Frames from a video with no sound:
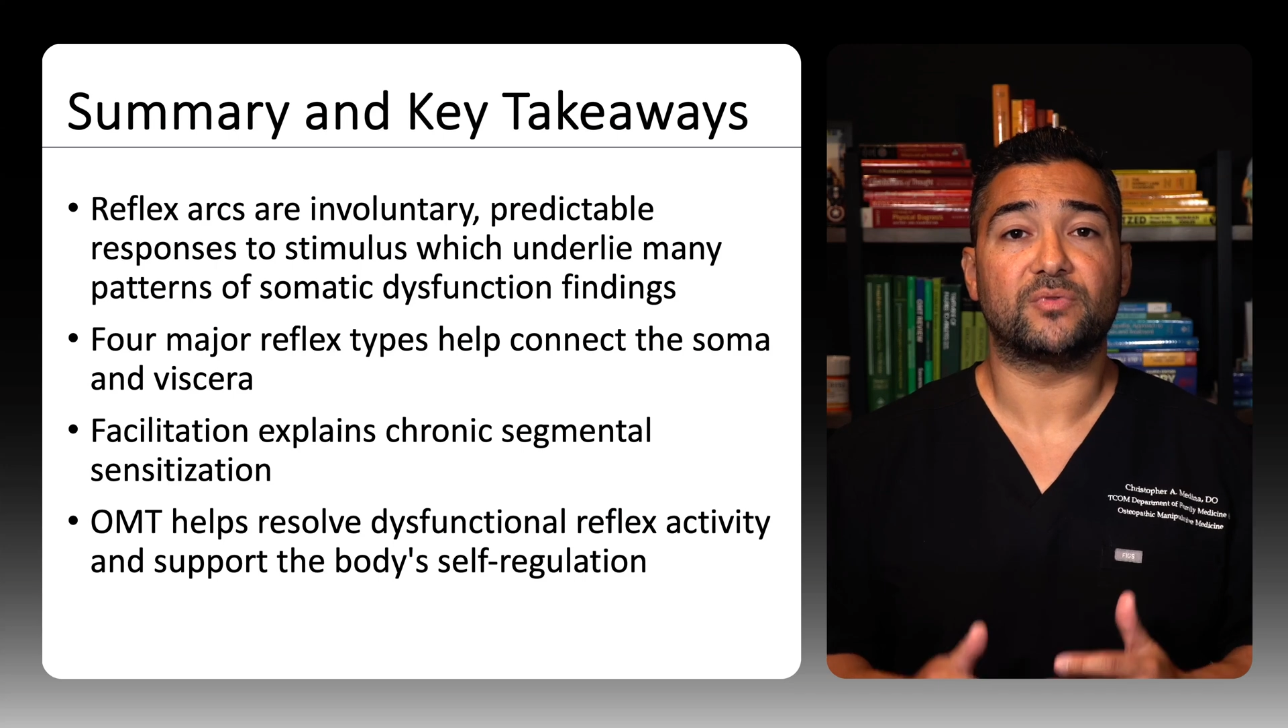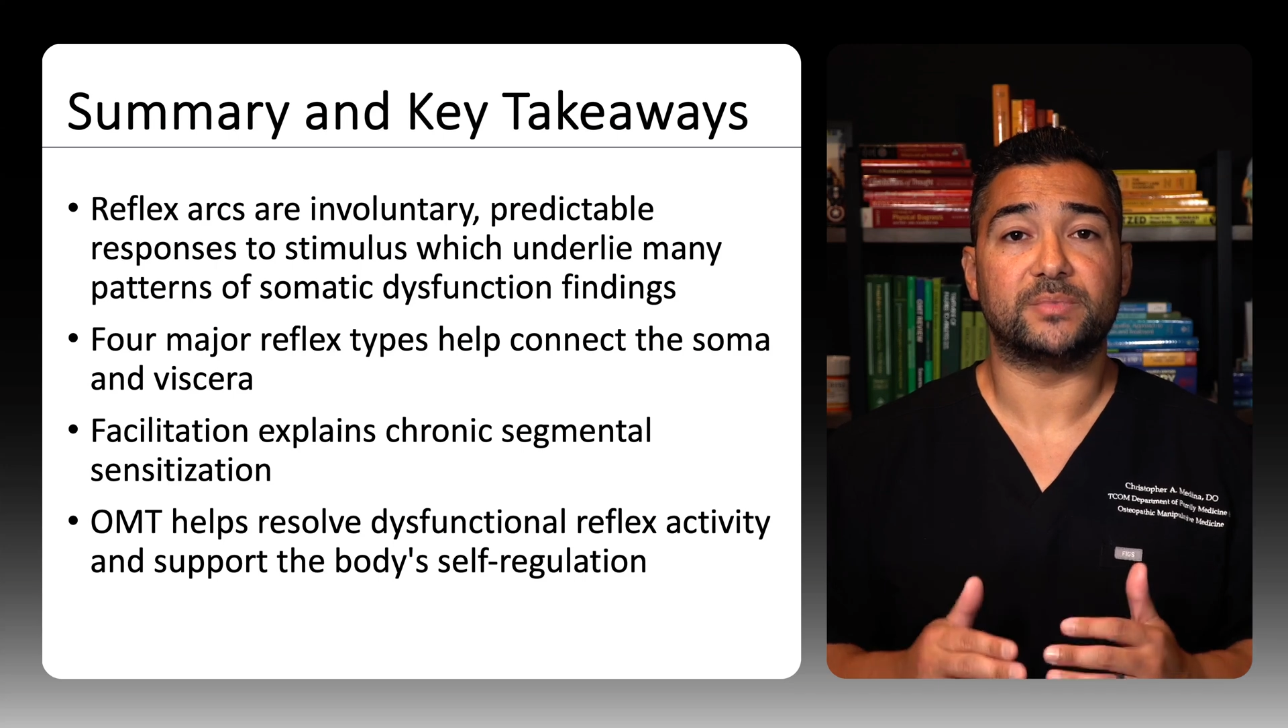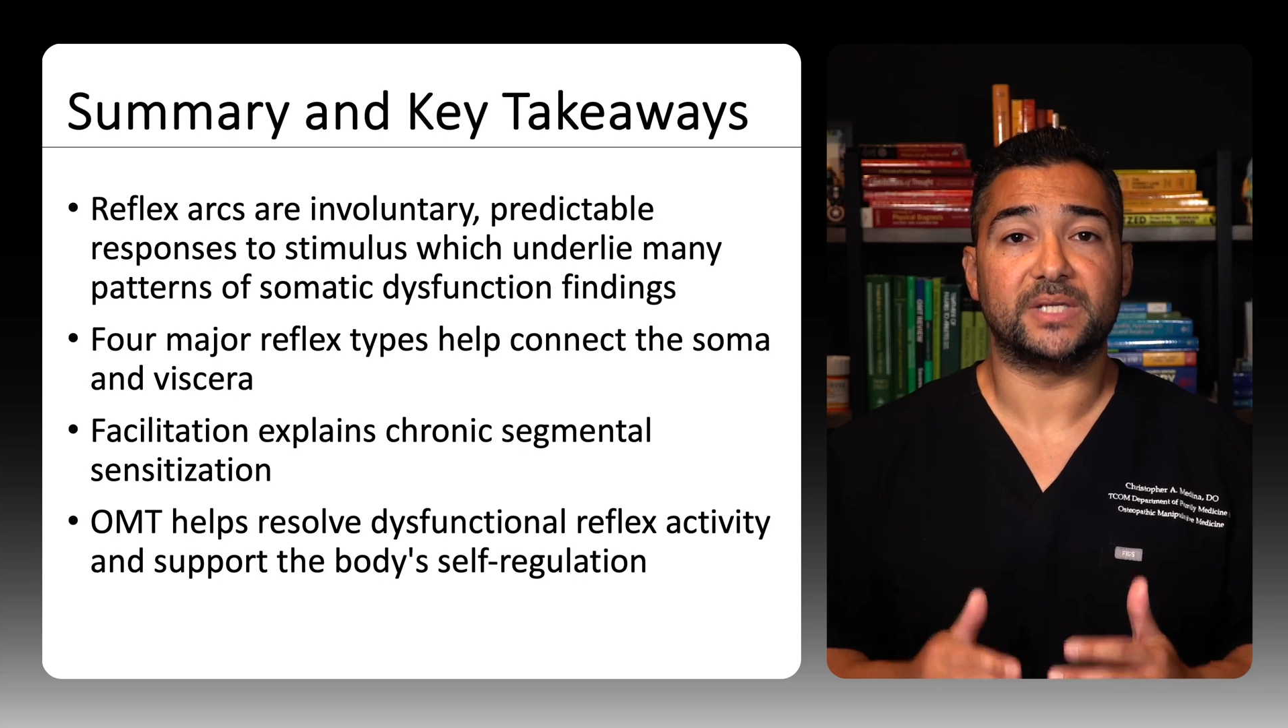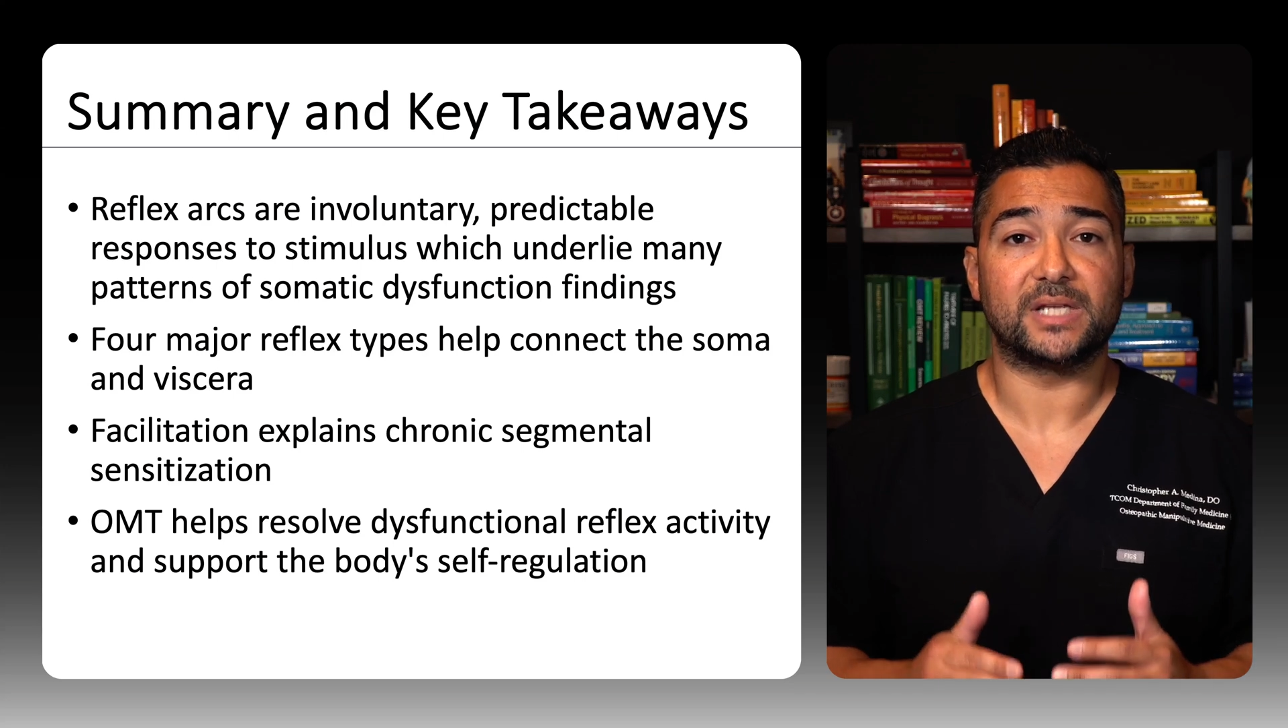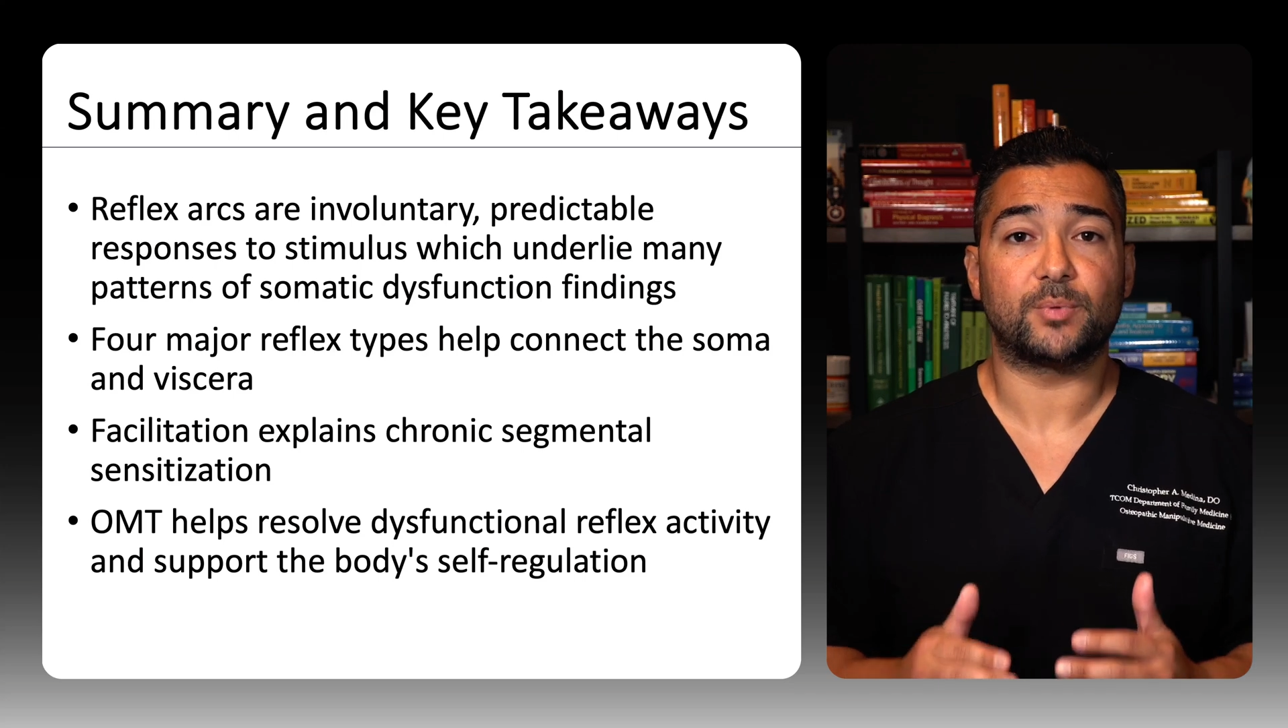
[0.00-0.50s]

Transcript: from today's